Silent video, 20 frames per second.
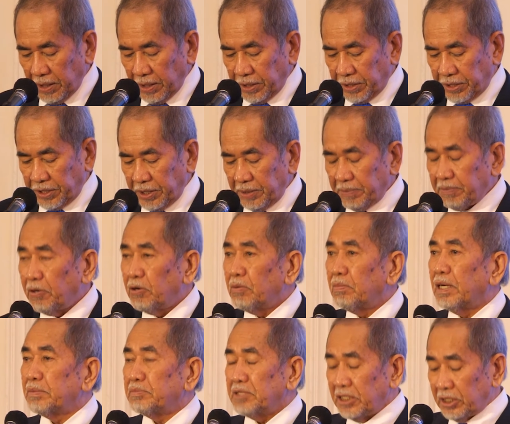Therefore,
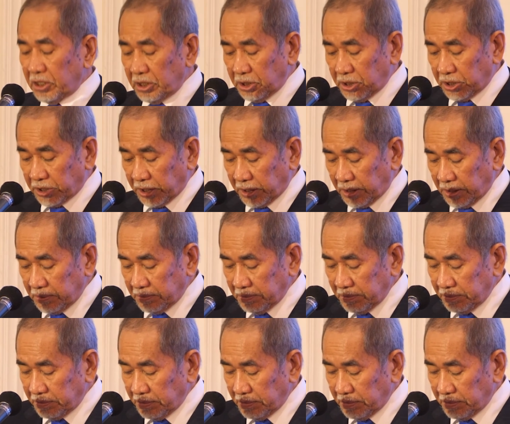my ministry